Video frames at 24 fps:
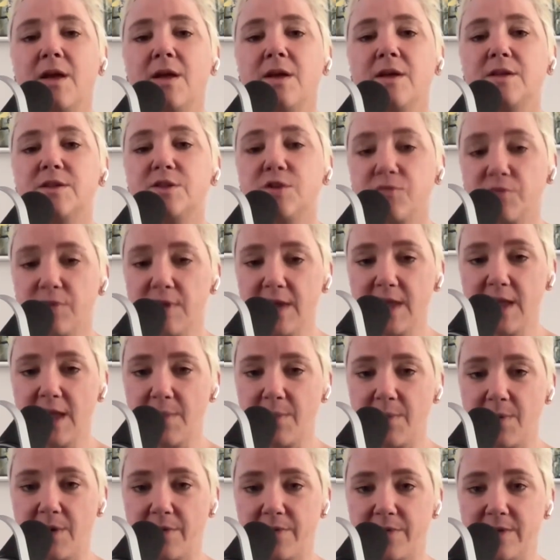To recap
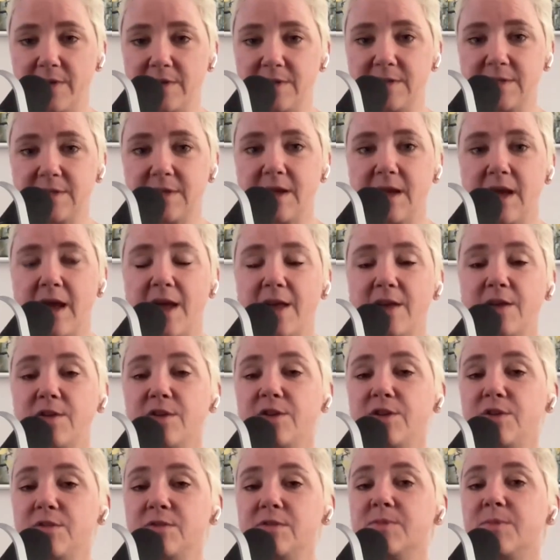all this, I could
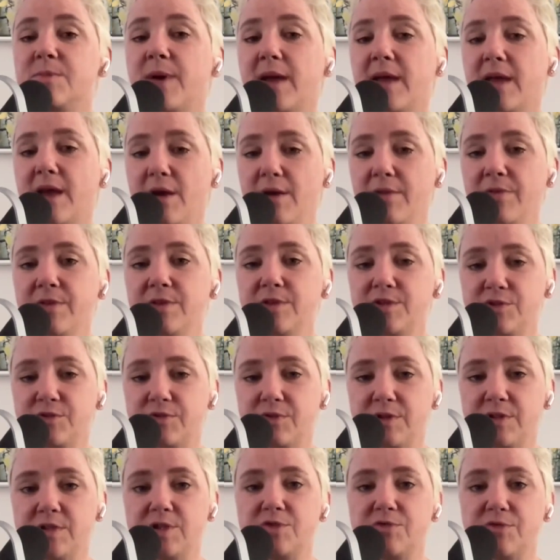use my health
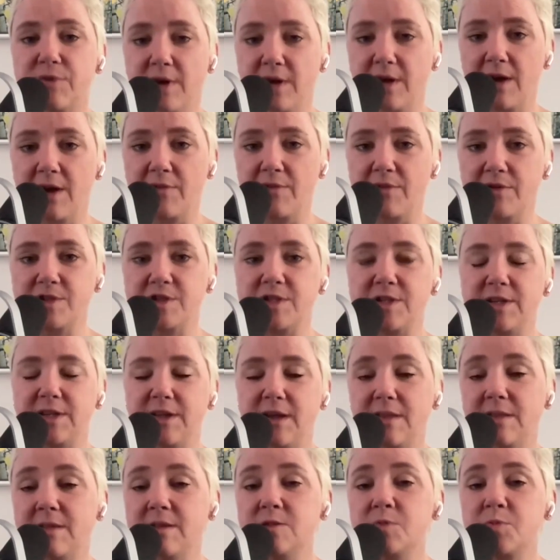insurance drug coverage to
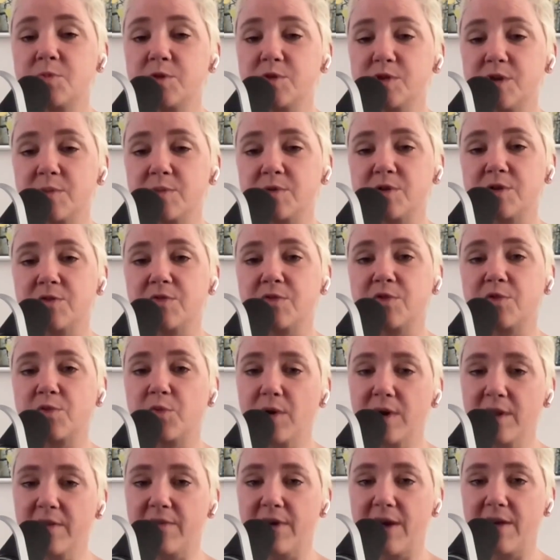get this prescription for
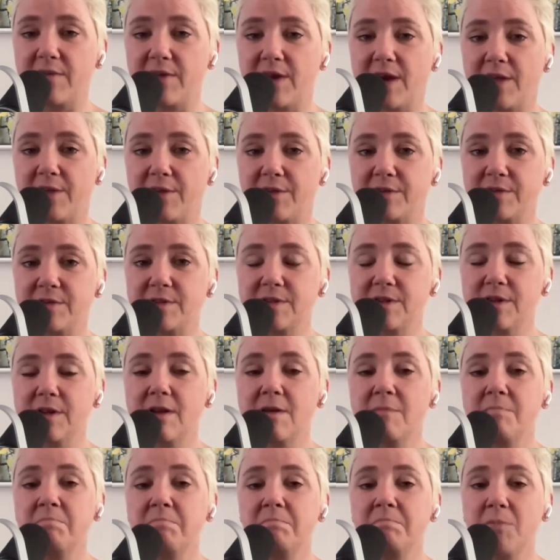$25,
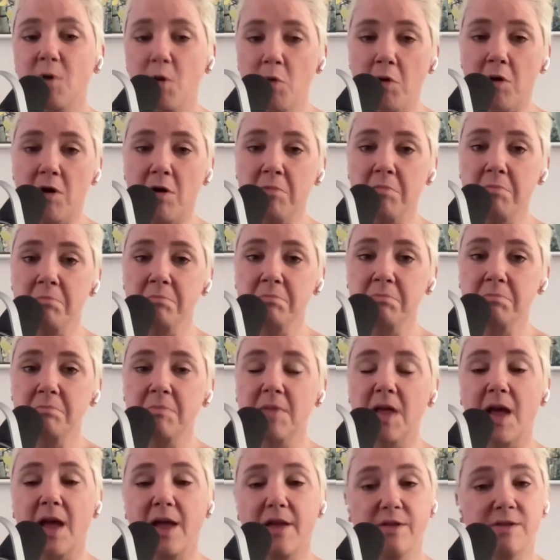or
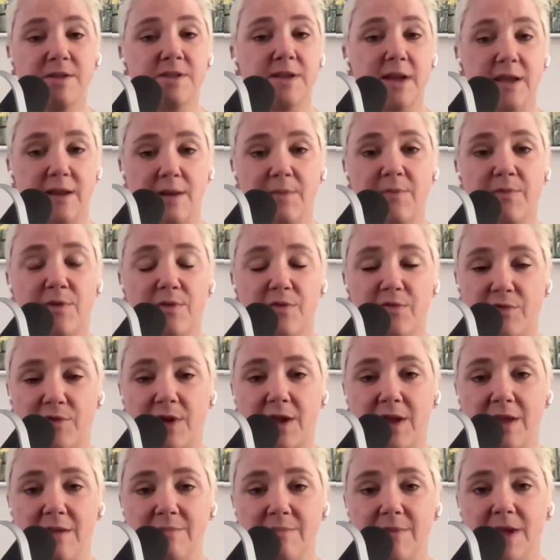I could sign up for
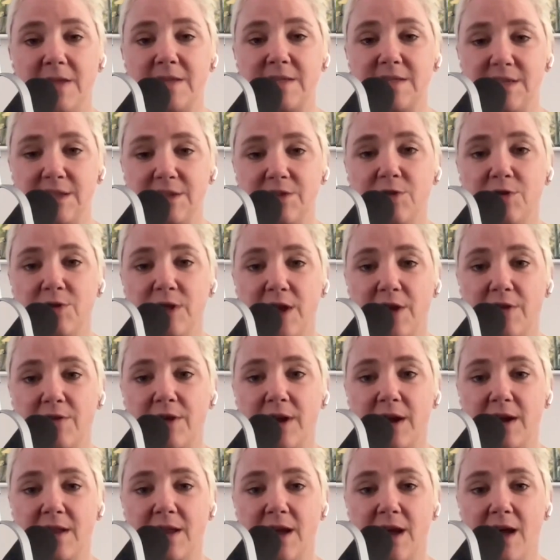free at
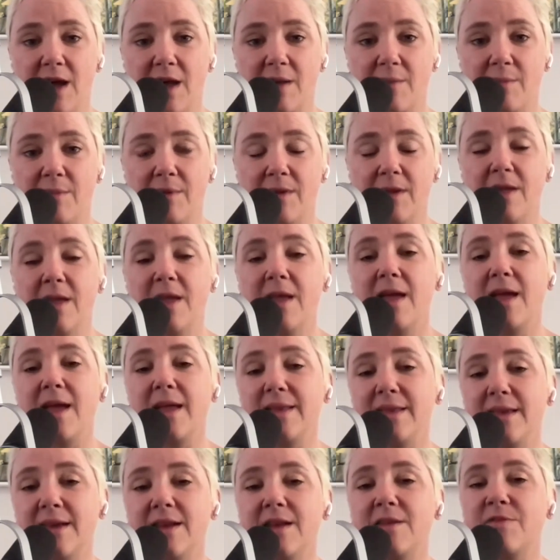singlecare.com and
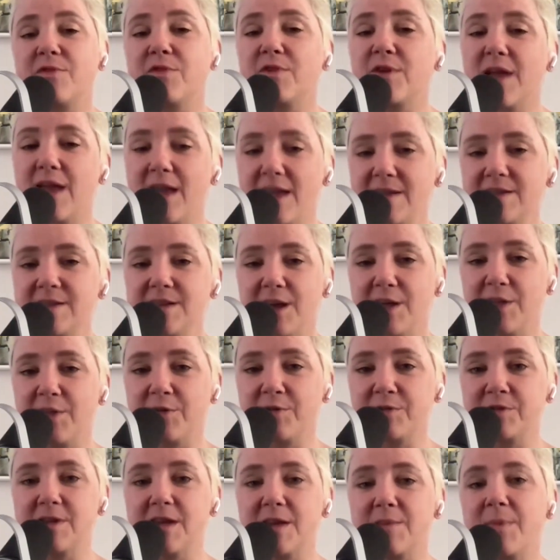get it for
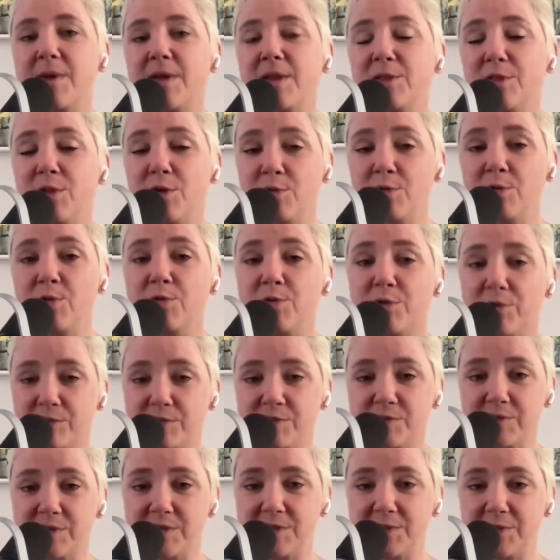$8 at my local
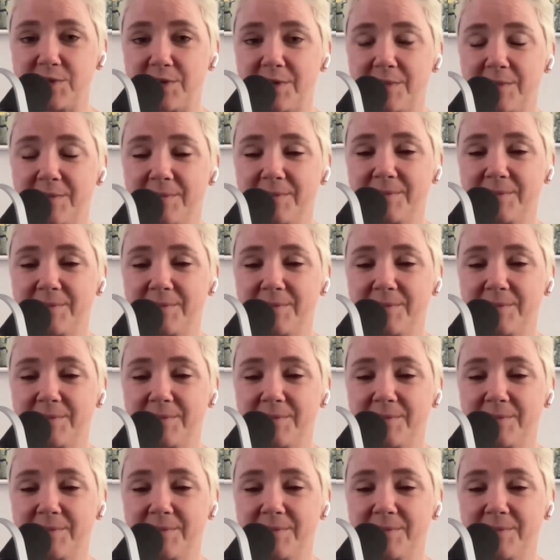grocery store.